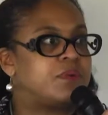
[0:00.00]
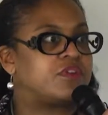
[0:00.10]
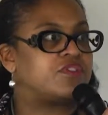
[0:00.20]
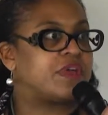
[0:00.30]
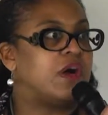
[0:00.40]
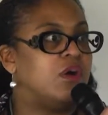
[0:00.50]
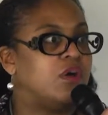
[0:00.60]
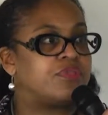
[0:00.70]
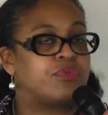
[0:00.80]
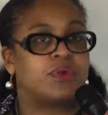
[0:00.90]
whether it's
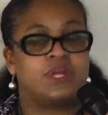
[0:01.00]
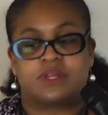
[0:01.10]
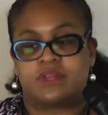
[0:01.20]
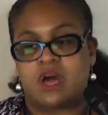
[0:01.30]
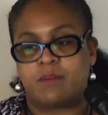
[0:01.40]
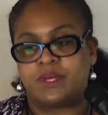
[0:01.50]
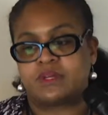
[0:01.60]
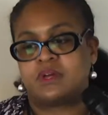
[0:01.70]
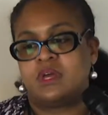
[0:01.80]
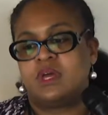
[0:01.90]
health or economic
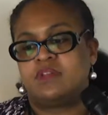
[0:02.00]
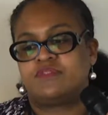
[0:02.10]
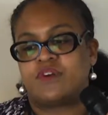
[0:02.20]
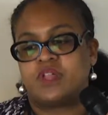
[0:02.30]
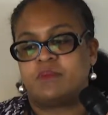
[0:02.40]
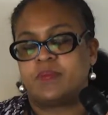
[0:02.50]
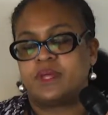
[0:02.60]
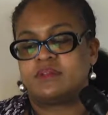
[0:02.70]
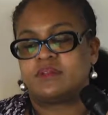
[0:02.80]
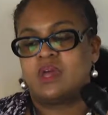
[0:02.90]
development,